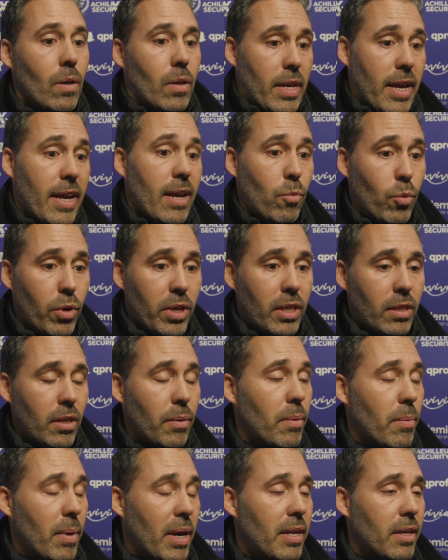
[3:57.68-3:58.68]
Yeah, and we need
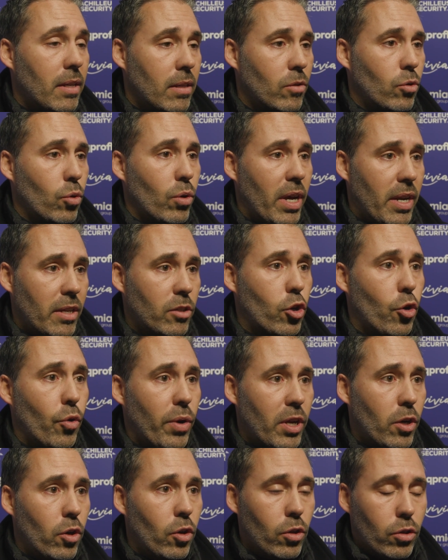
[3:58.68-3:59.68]
everybody to get
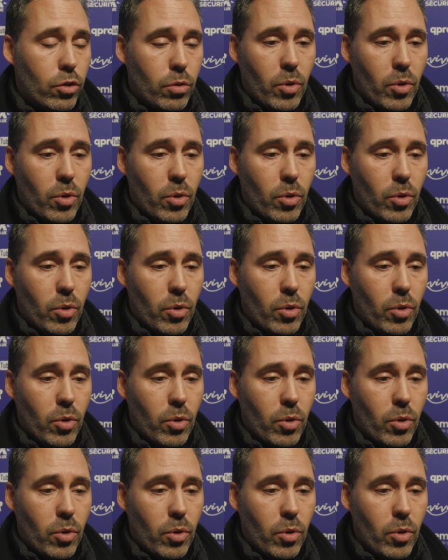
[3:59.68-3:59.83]
scoring goals,